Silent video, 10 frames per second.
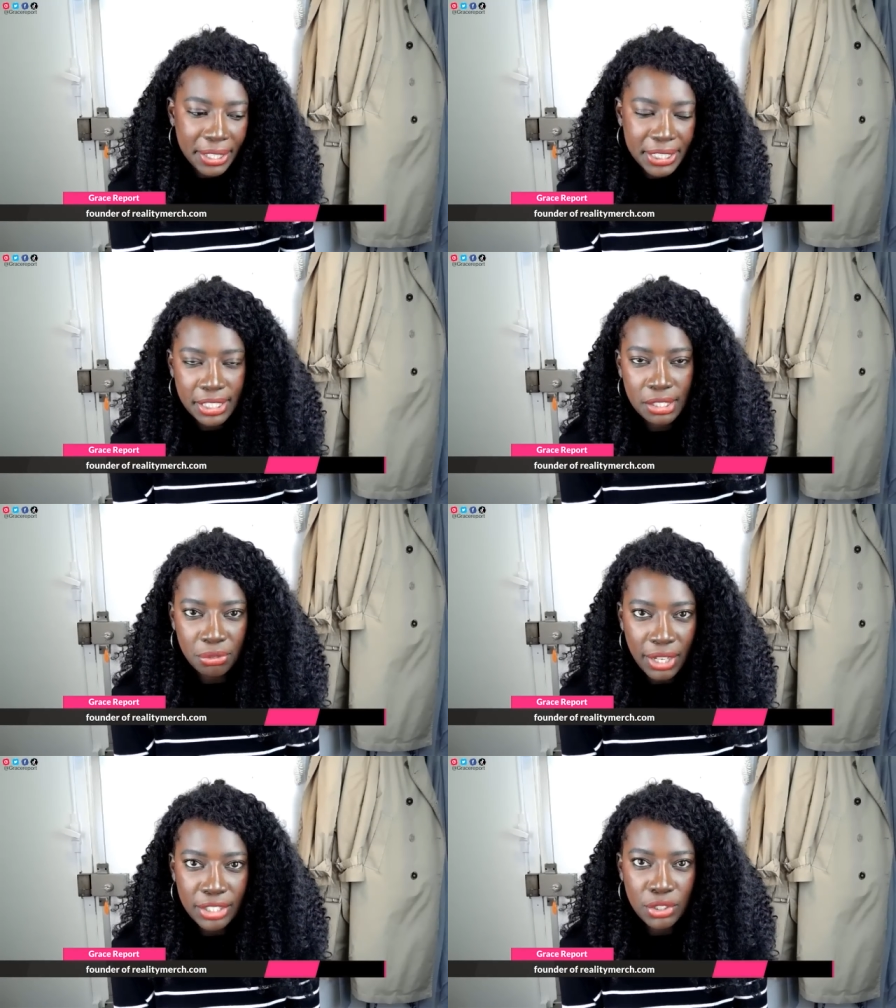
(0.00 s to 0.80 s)

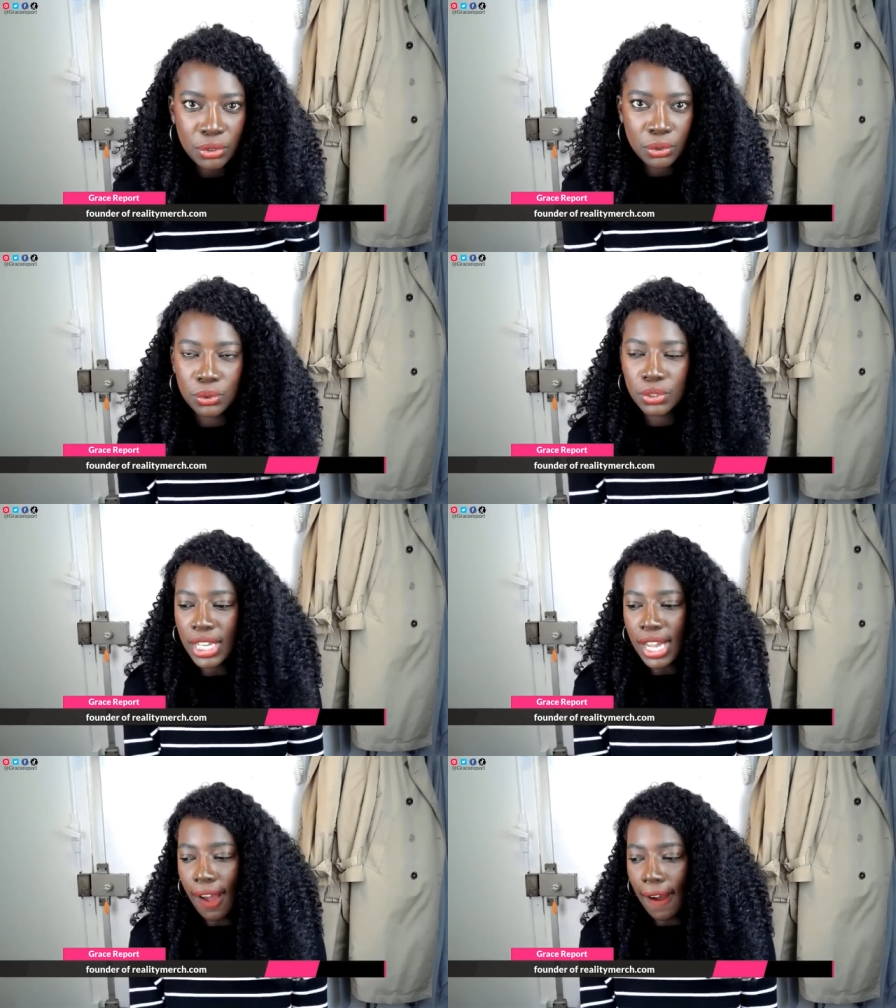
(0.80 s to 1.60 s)
justified to lose
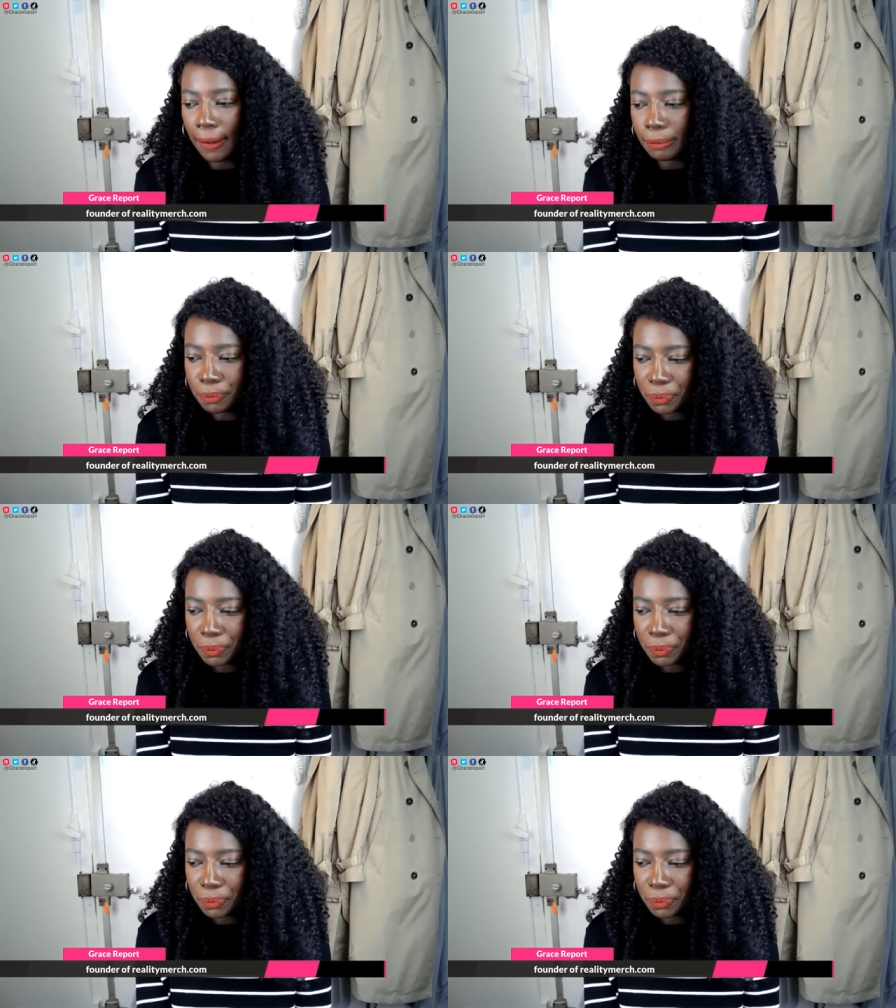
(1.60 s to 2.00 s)
um